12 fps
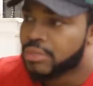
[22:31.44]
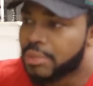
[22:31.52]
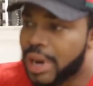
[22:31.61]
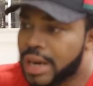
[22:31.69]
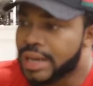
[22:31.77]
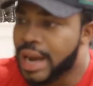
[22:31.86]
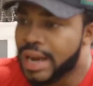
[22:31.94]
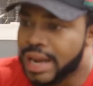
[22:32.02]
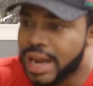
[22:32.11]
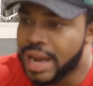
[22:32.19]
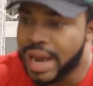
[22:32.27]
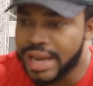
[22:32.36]
Mama,
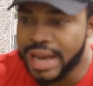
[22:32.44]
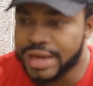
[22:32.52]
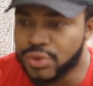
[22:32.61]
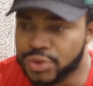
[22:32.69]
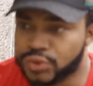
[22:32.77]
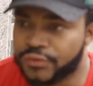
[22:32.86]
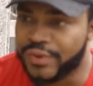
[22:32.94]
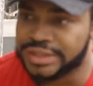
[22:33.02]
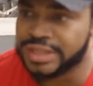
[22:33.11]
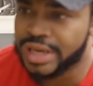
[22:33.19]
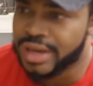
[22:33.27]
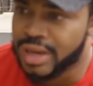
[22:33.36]
I heard you want to
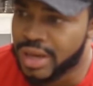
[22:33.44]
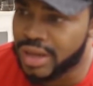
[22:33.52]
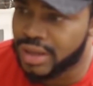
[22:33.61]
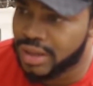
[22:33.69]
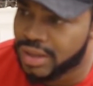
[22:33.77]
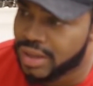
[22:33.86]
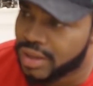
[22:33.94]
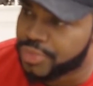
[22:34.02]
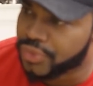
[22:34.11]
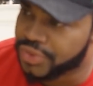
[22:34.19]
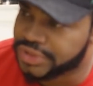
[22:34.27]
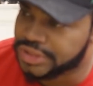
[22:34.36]
fight
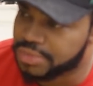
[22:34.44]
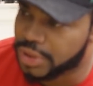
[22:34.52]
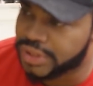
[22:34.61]
Purity's